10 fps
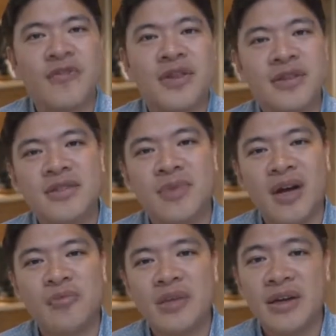I think this
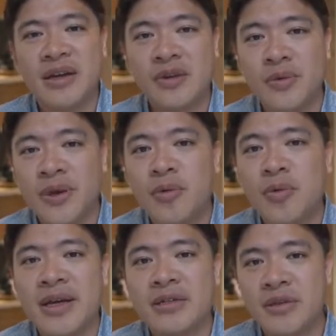might be a great
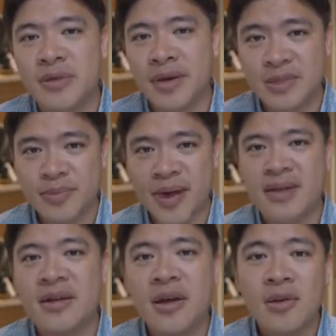way to
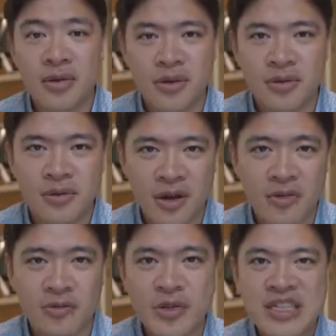expand their kind
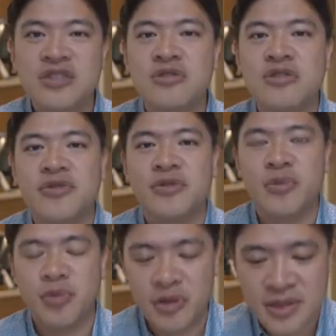of reach to different
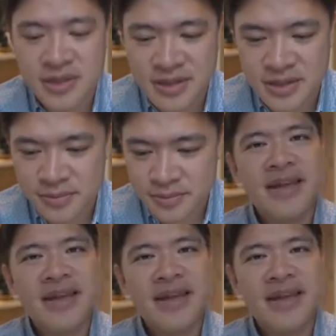cryptocurrencies.